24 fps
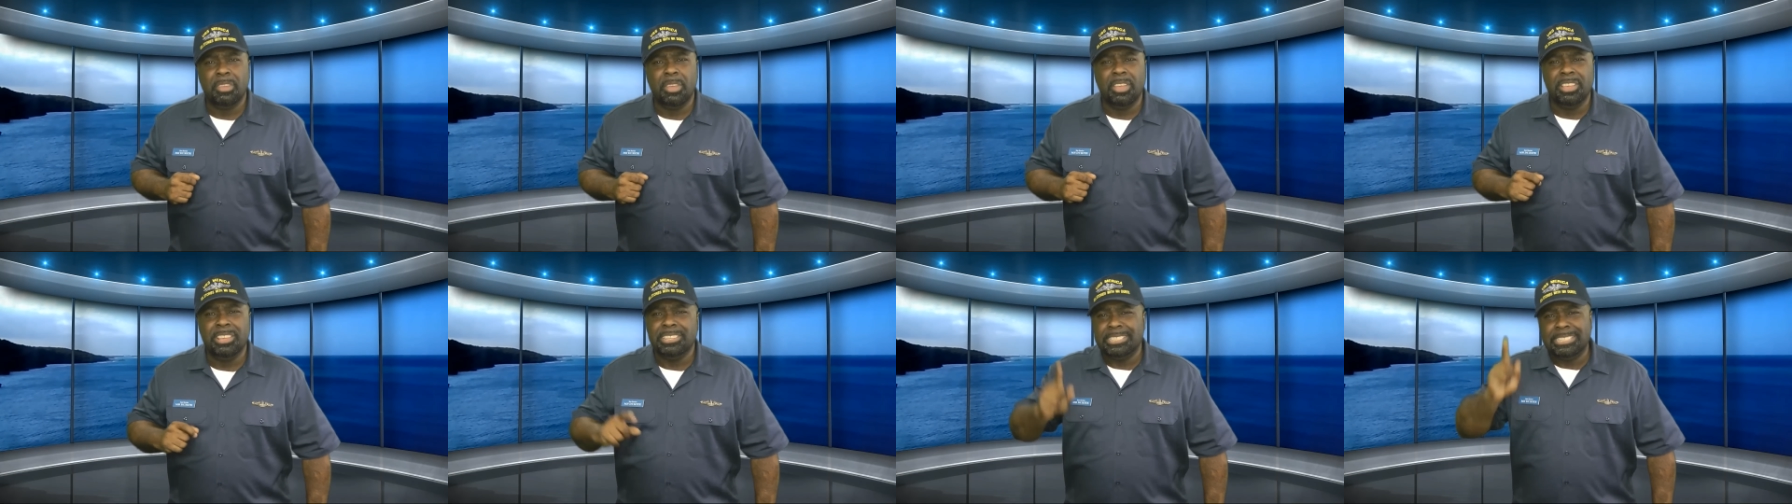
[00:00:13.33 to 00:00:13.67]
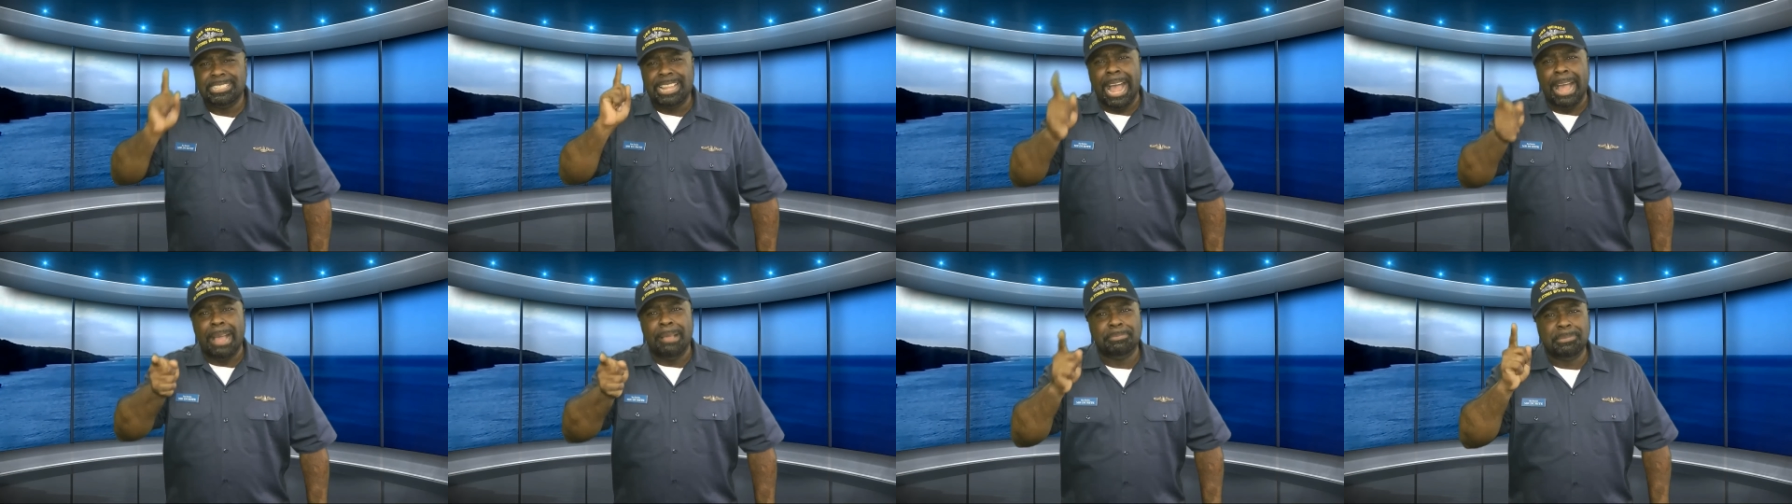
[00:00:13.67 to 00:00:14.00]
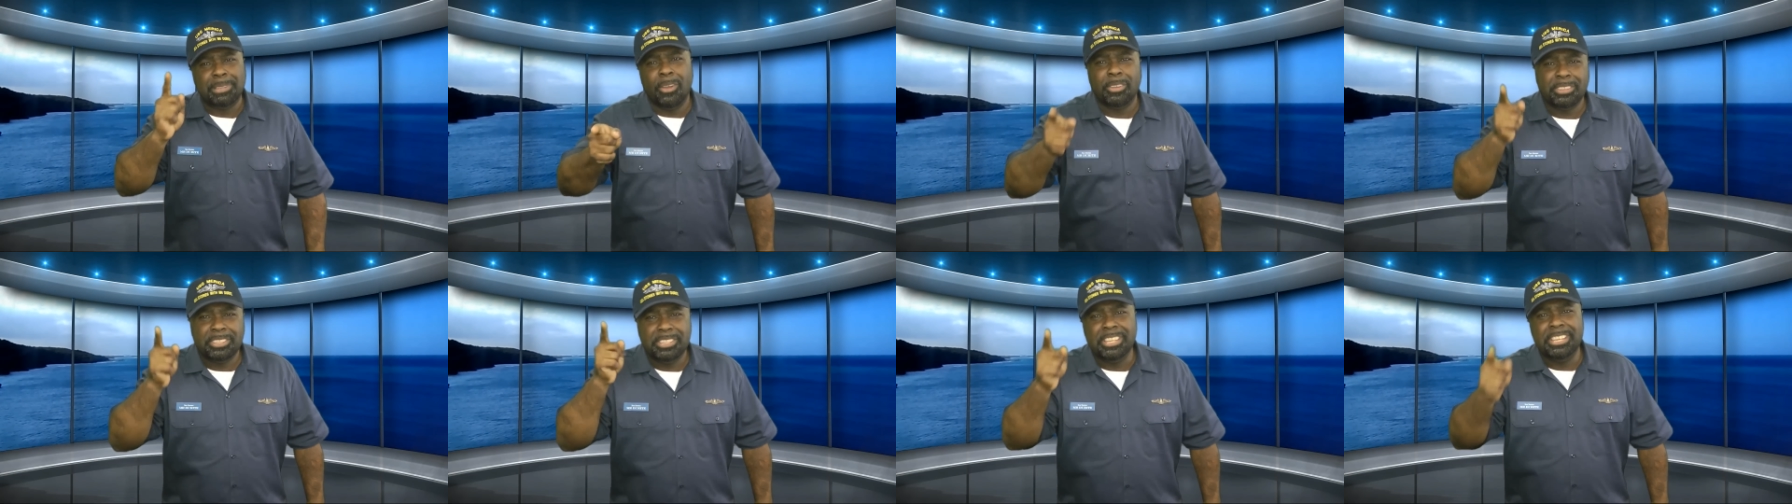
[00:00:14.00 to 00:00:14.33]
Stop
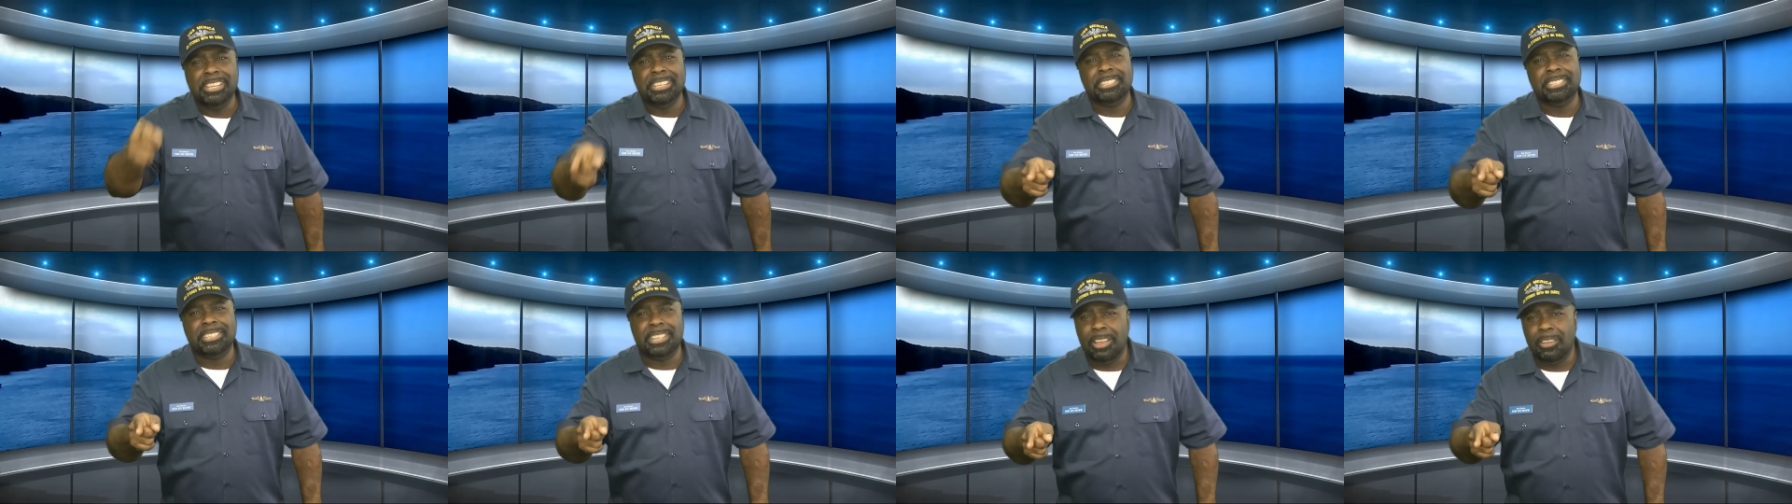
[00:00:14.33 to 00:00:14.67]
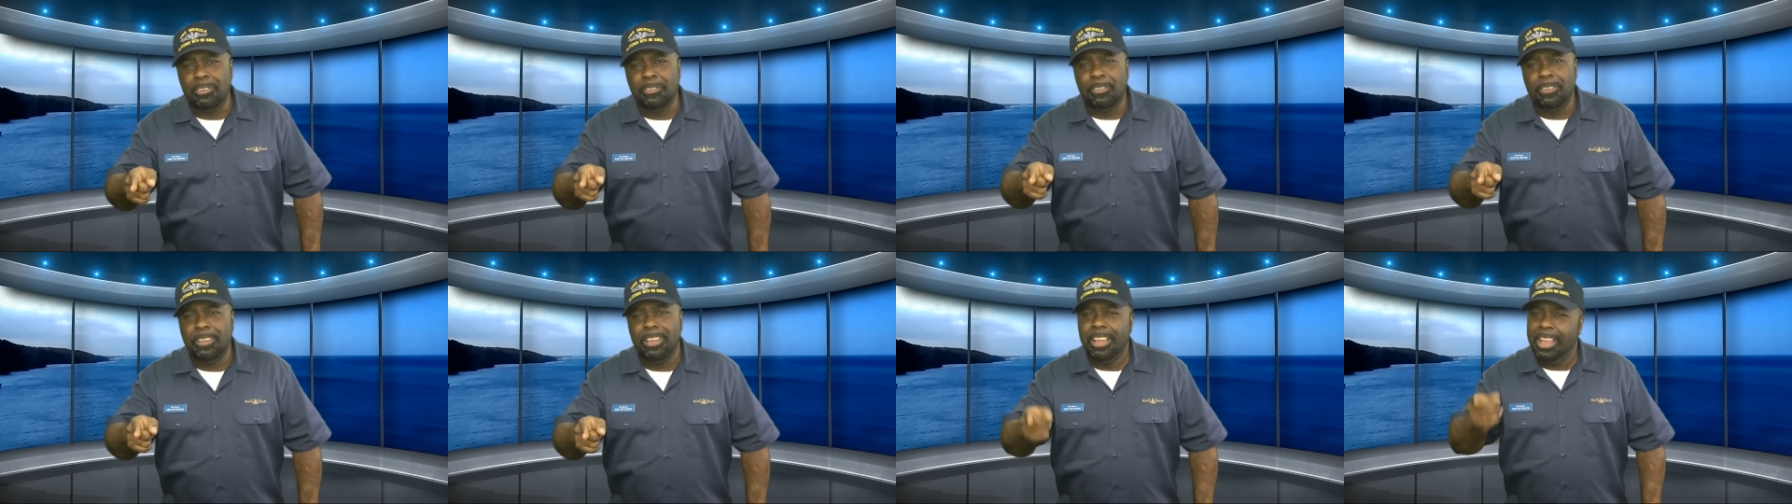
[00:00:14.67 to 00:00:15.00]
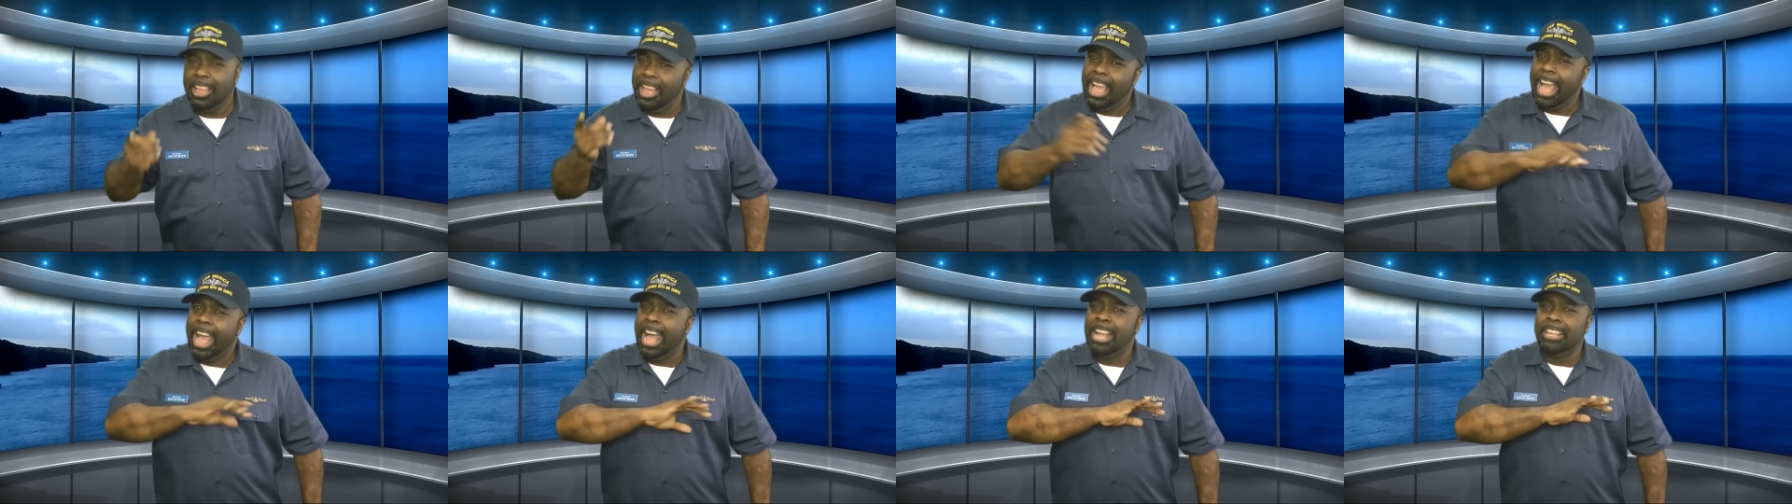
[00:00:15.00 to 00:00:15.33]
talking to yourself.
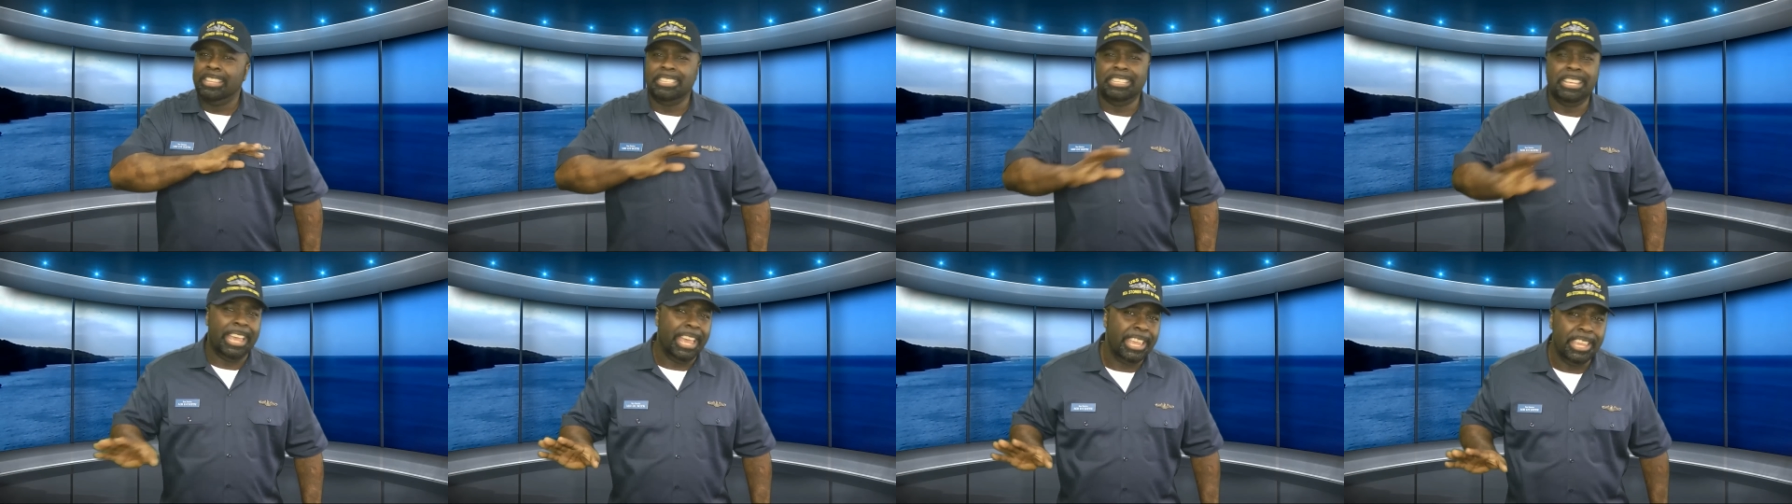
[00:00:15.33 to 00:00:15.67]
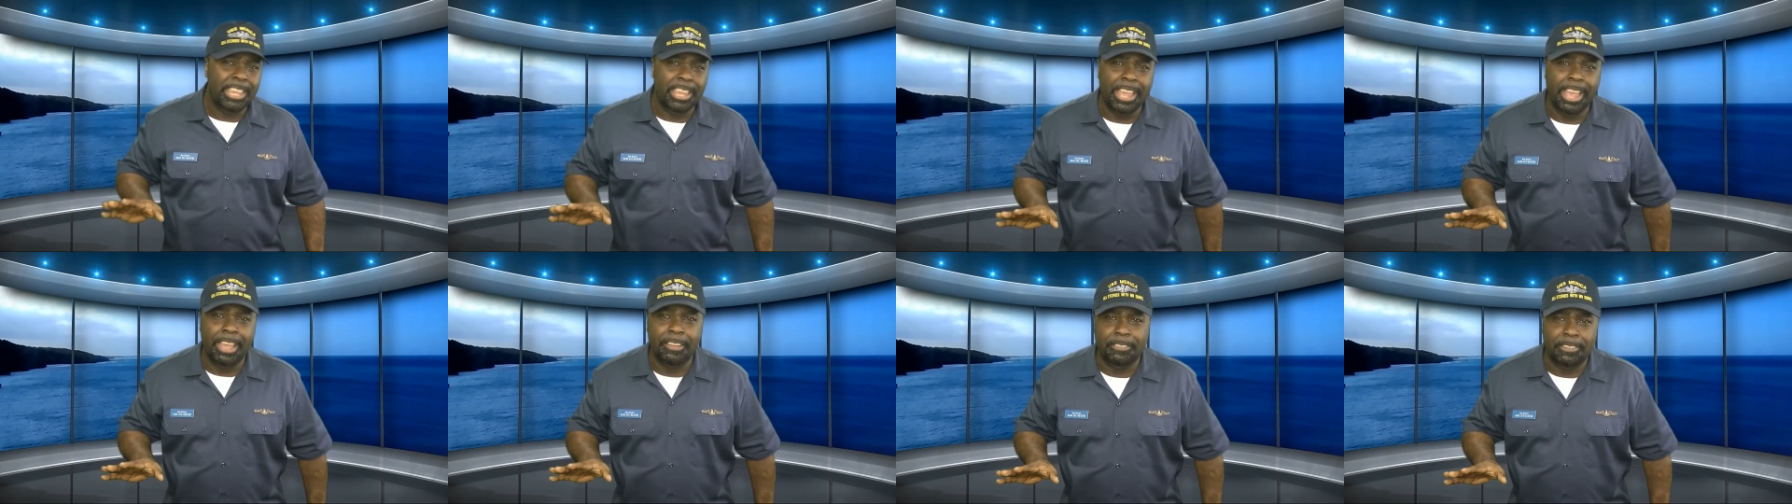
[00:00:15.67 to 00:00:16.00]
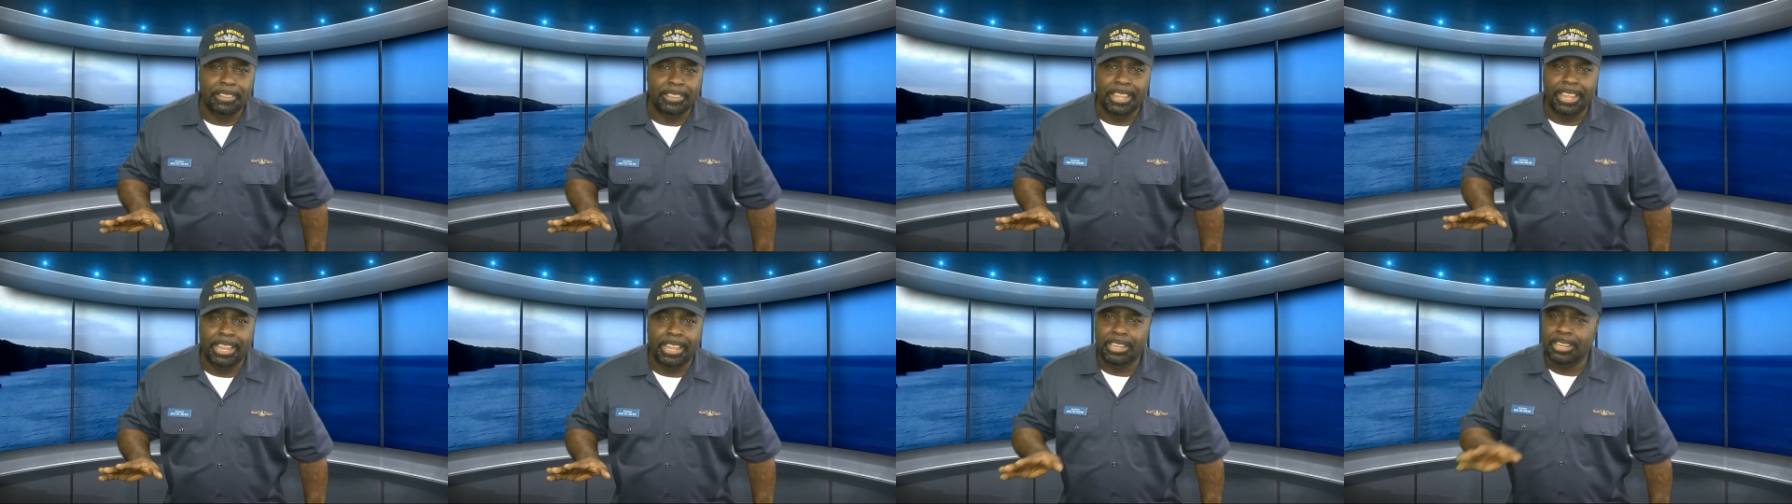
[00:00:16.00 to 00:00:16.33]
I'll tell you
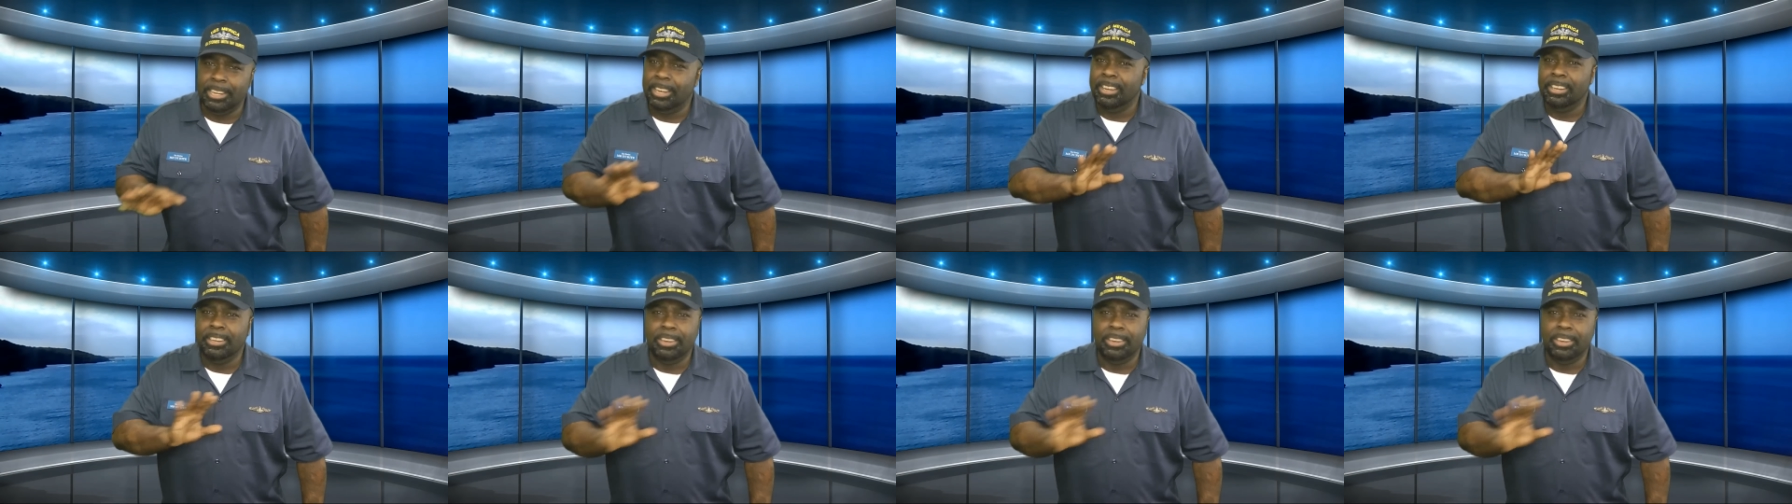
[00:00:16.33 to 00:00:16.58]
everything.